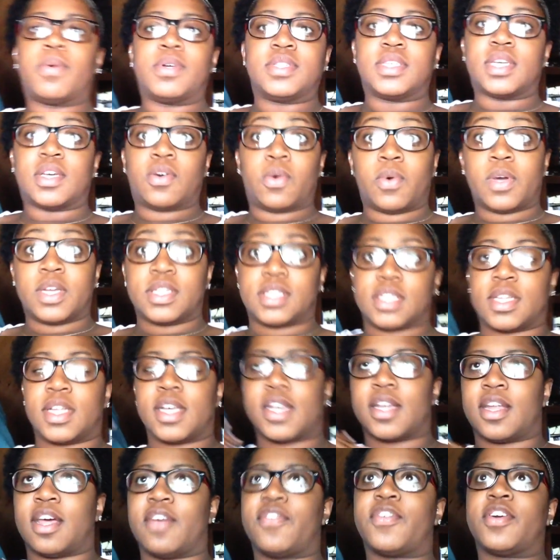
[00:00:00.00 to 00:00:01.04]
wasn't going to
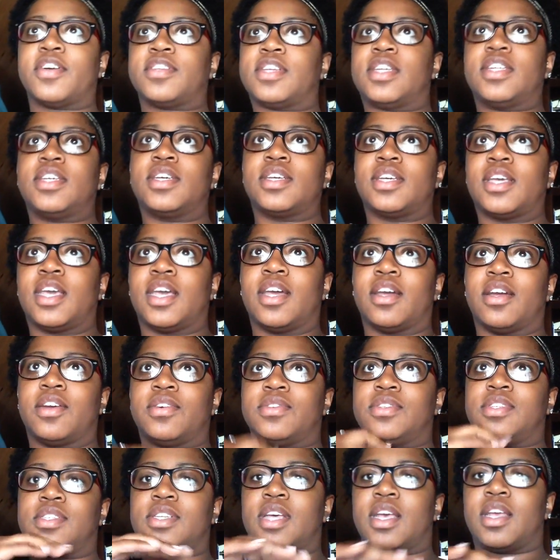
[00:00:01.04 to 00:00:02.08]
click it at first. I didn't care. It
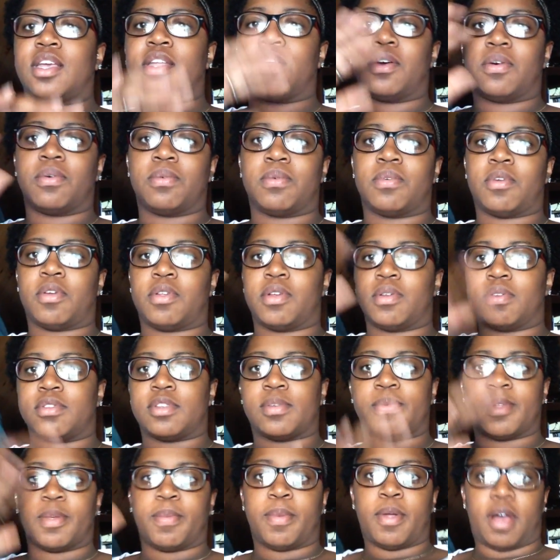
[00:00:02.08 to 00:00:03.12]
was saying, you know,
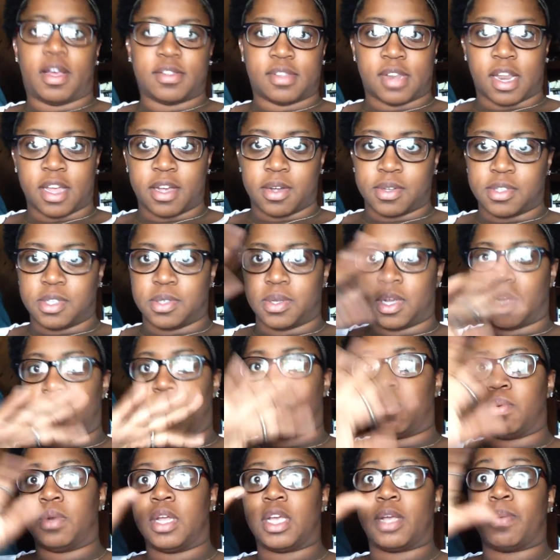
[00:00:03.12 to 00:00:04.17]
some of the blogs that I go to, you
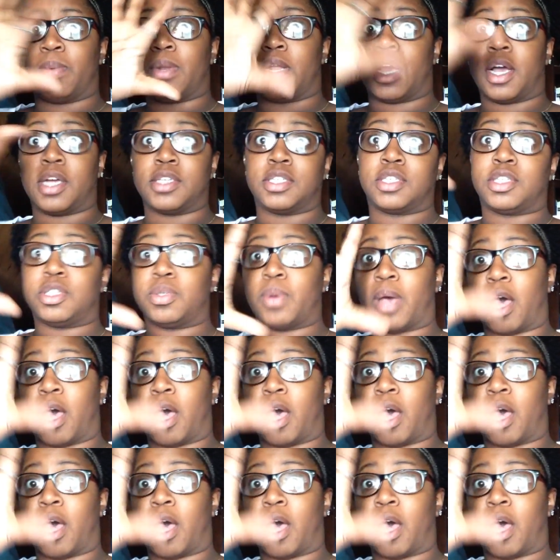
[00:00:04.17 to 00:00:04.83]
know, Nicki Minaj's new